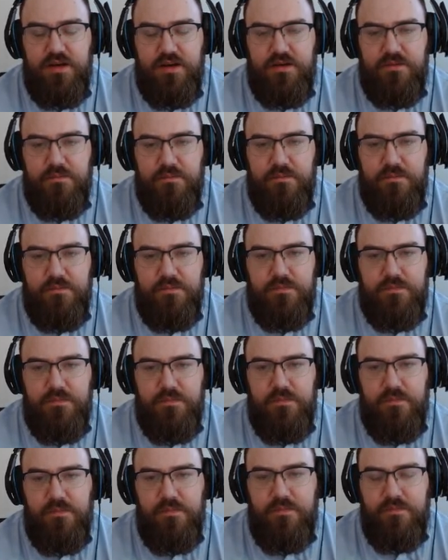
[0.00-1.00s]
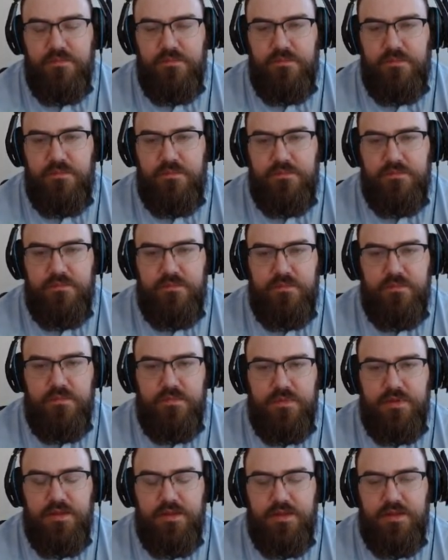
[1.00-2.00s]
All right, so char
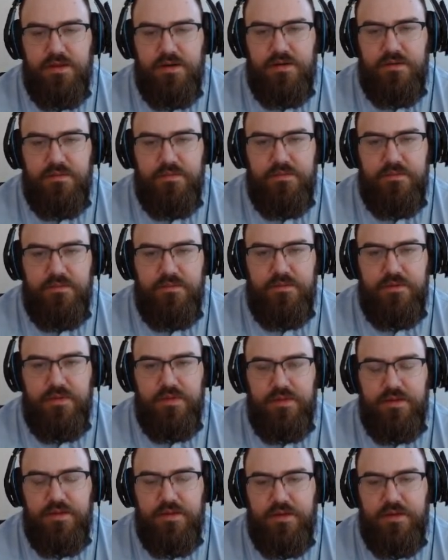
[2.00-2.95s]
is gonna be the character.